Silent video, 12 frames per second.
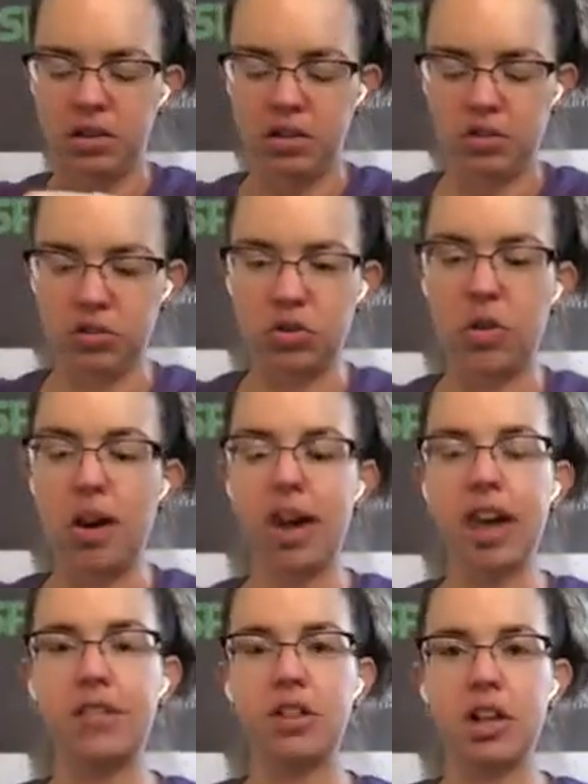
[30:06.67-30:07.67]
So I
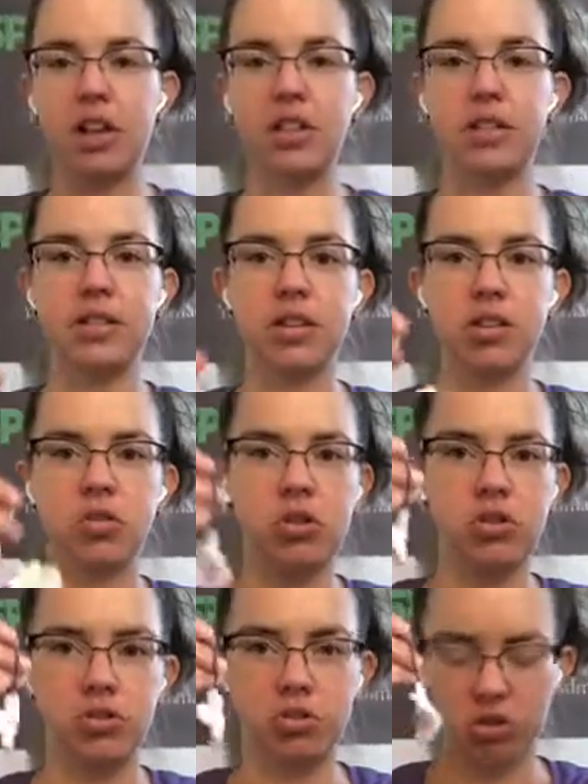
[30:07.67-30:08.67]
have a lot of these cute
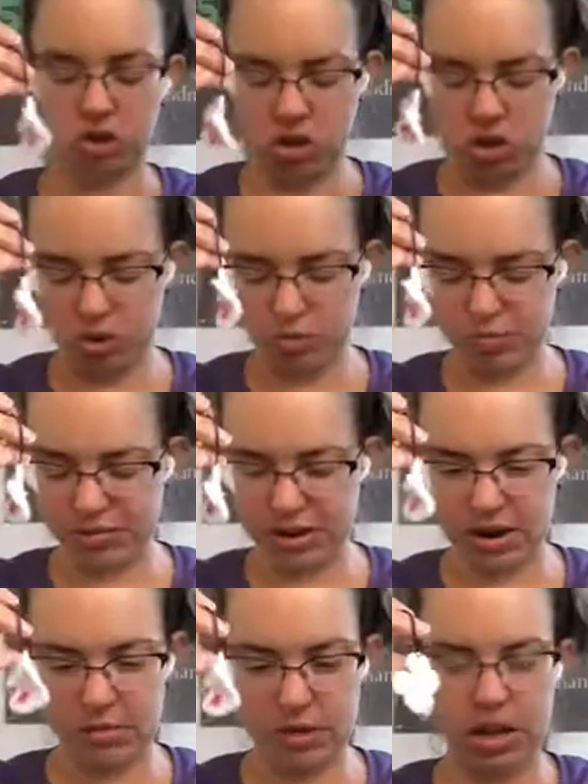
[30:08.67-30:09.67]
little charms that
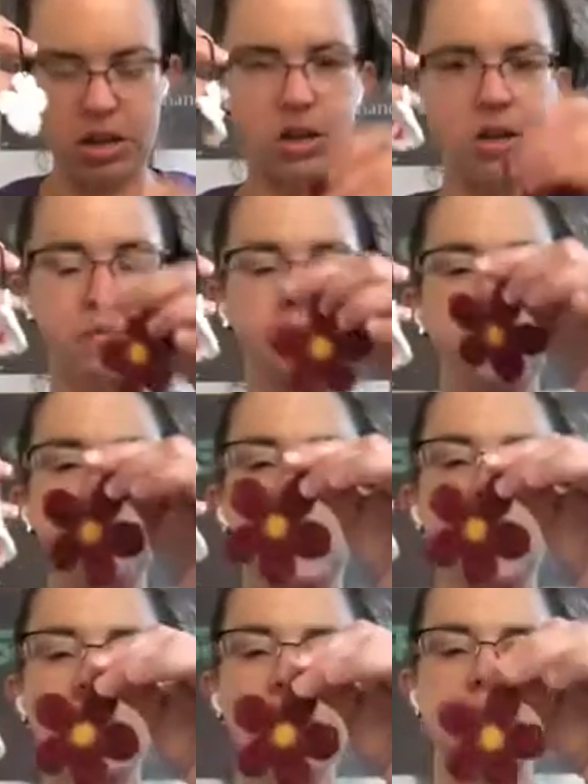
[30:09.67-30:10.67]
I made.
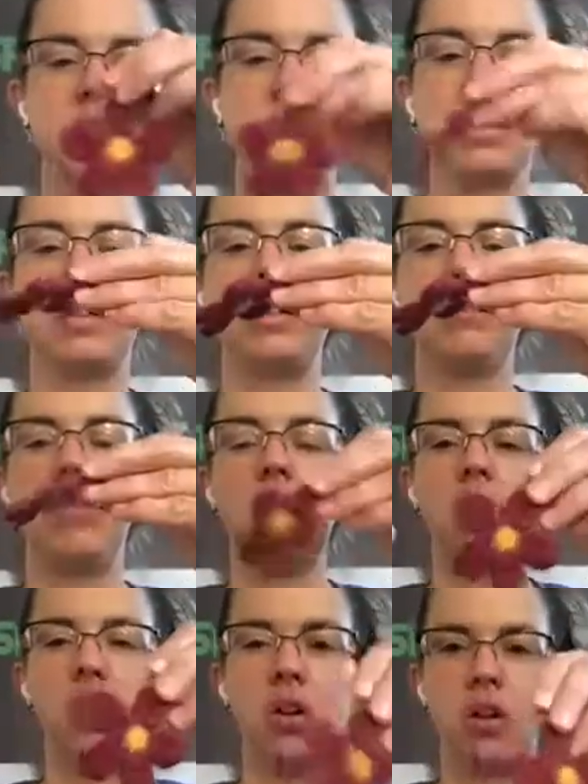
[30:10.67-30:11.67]
Some
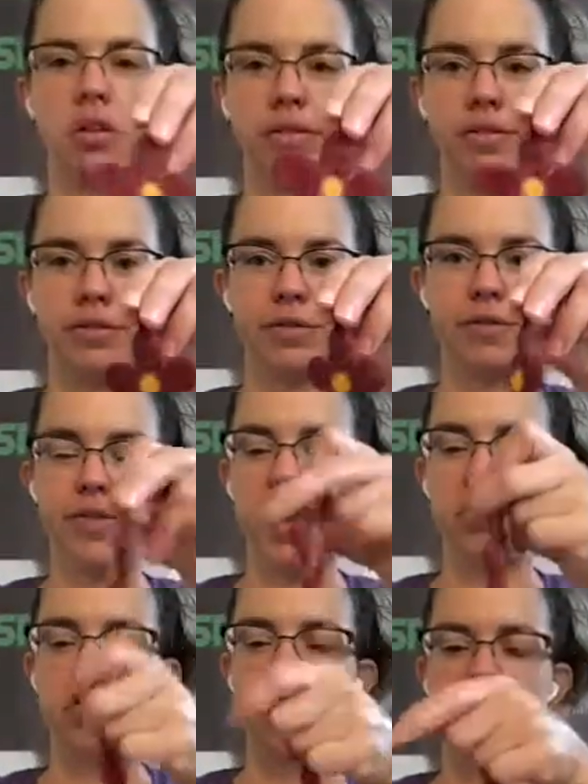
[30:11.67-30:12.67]
are
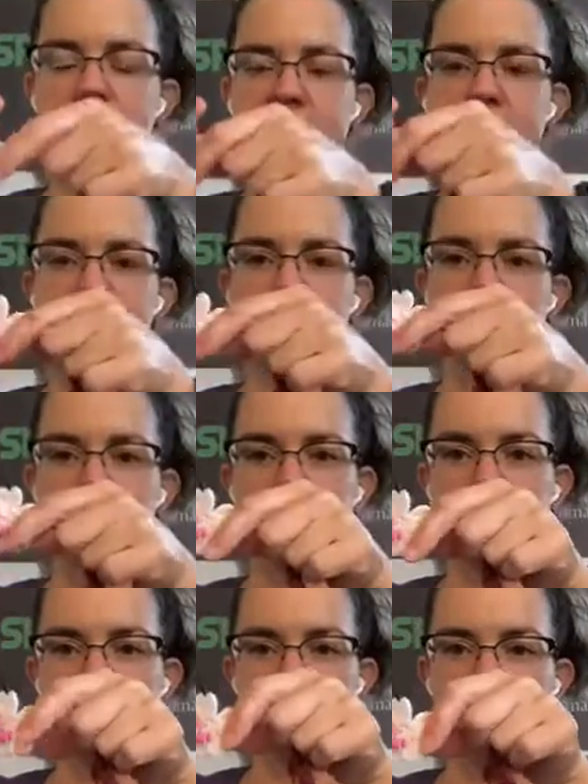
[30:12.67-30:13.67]
felted,
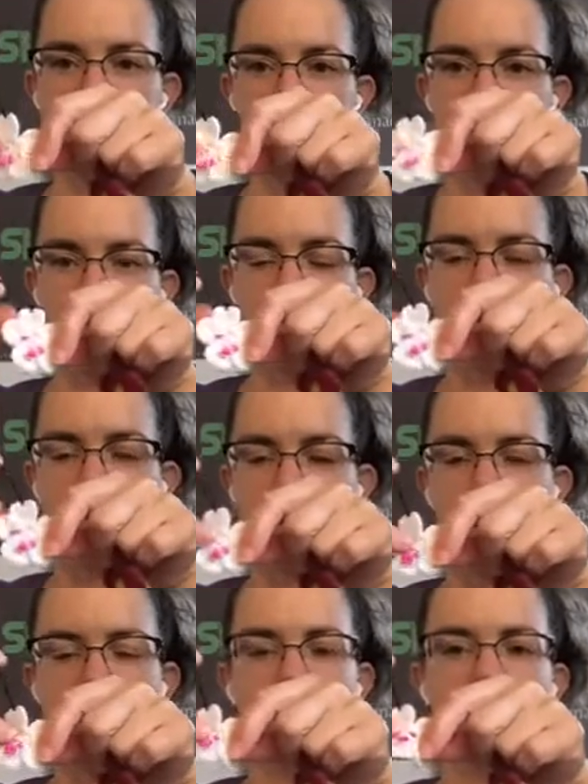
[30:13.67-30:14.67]
some are
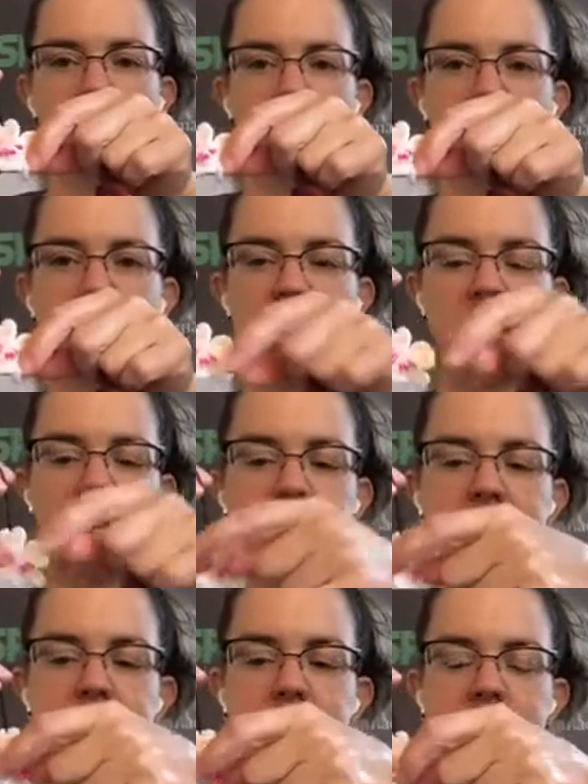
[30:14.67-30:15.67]
crocheted.
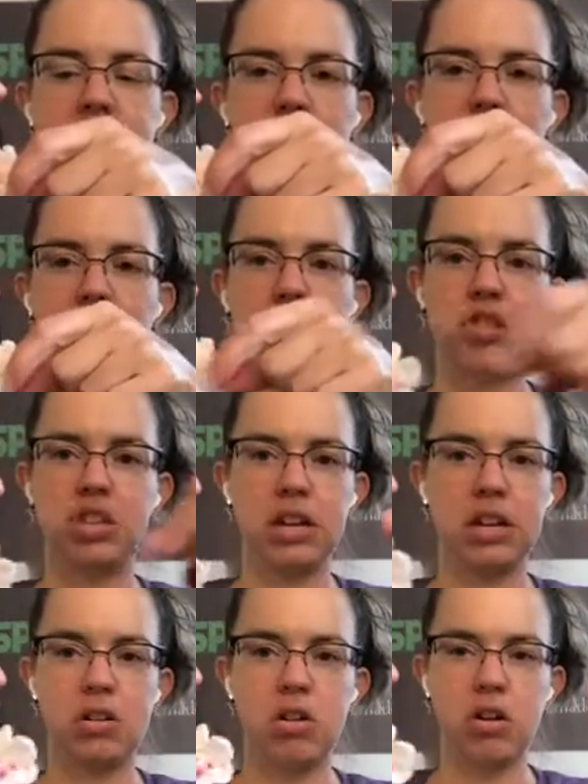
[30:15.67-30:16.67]
This is like crocheted
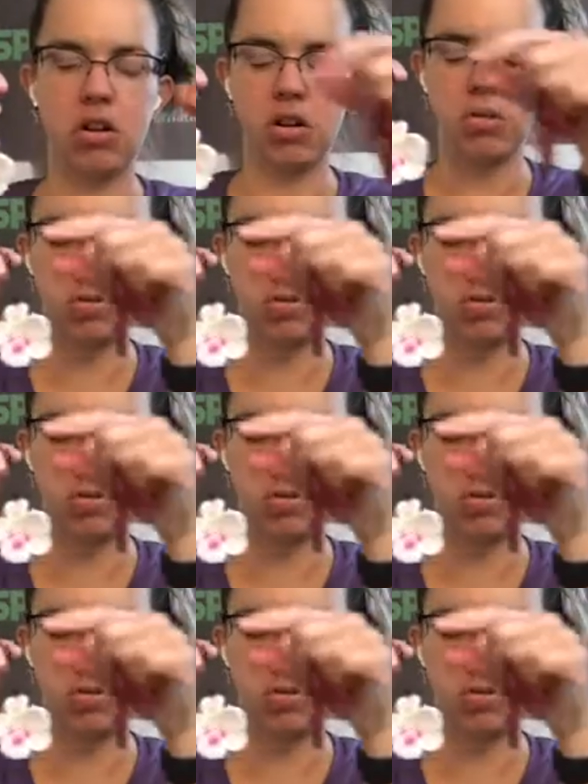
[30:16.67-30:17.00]
heart with